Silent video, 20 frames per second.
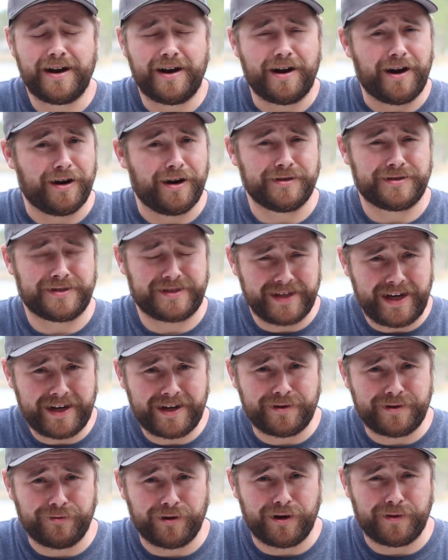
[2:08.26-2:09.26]
Our
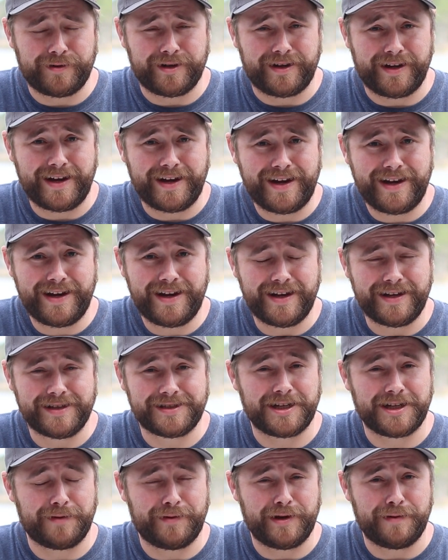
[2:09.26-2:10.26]
second rub today
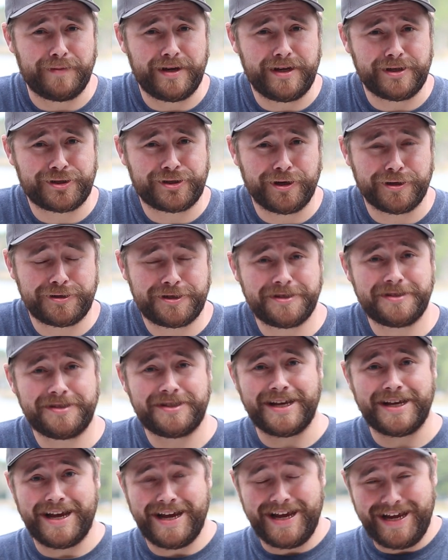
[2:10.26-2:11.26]
is gonna be Meat
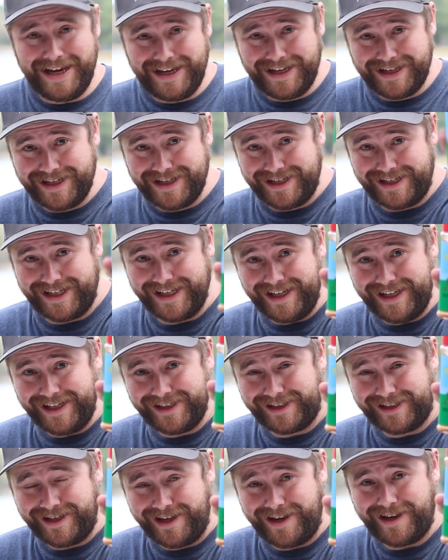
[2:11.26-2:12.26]
Church's
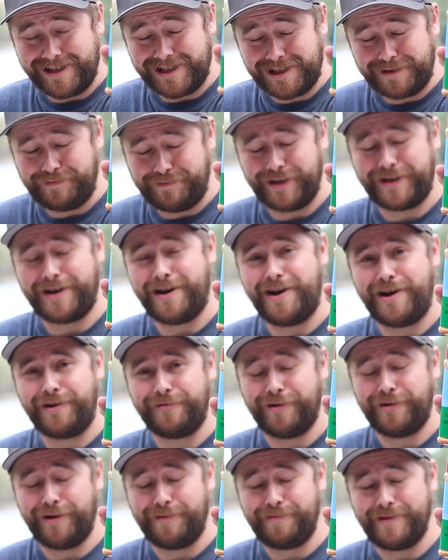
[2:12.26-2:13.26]
Deez Nuts Pecan
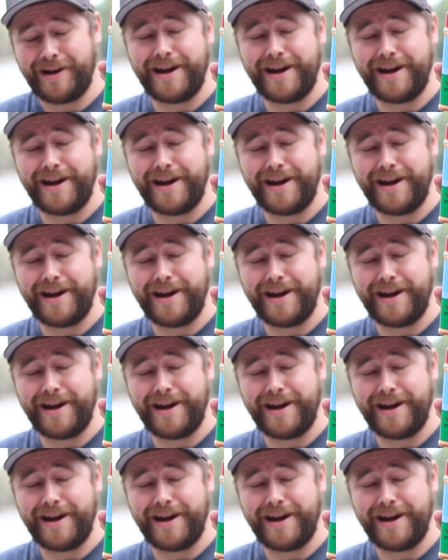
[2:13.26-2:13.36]
Rub.